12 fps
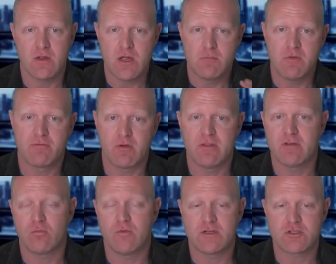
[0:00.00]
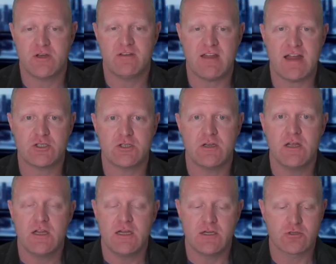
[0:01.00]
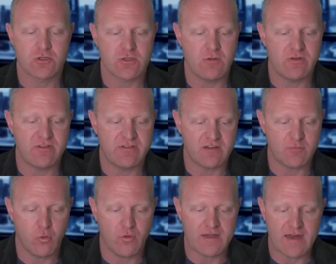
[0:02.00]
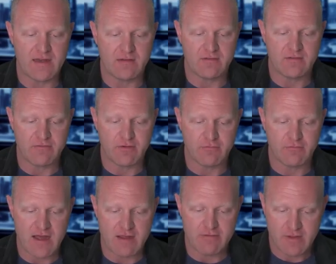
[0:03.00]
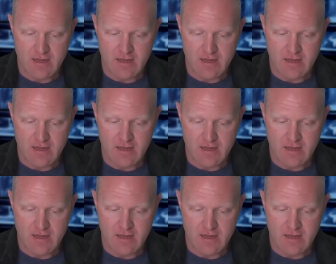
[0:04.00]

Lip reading: But for this real transaction, interest rate was 6.875,